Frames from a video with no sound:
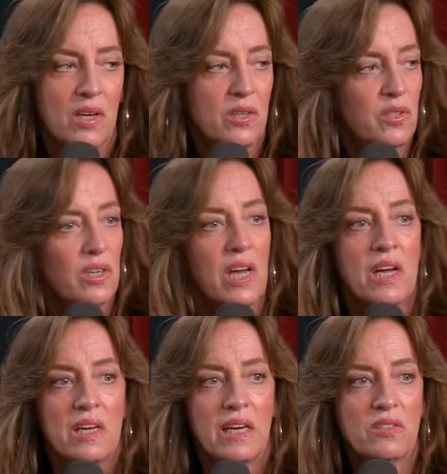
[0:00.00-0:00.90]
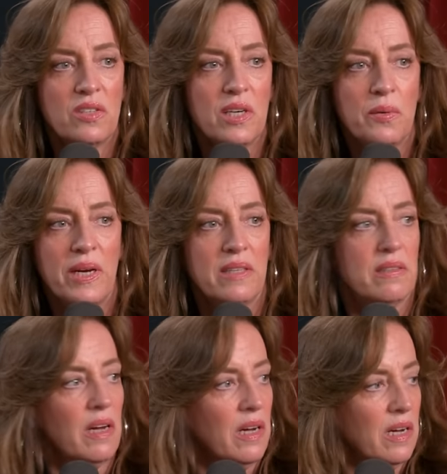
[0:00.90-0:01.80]
You took yesterday we had
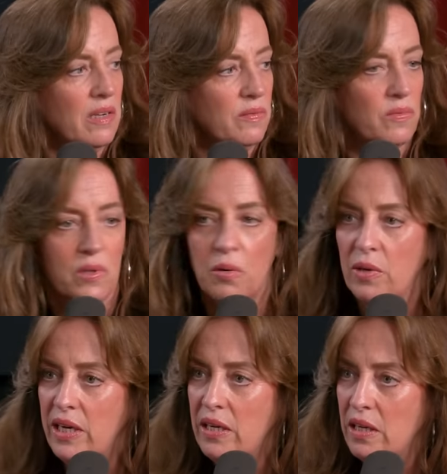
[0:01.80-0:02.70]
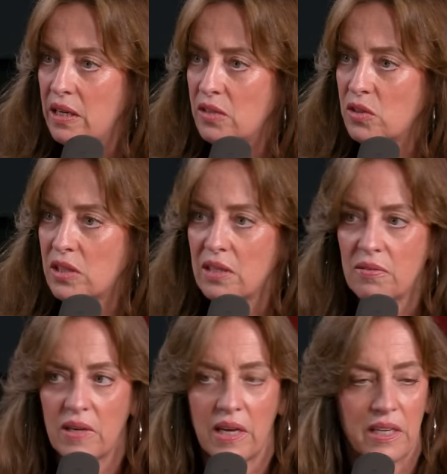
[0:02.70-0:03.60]
uh, Tony Hinchcliffe mm -hmm.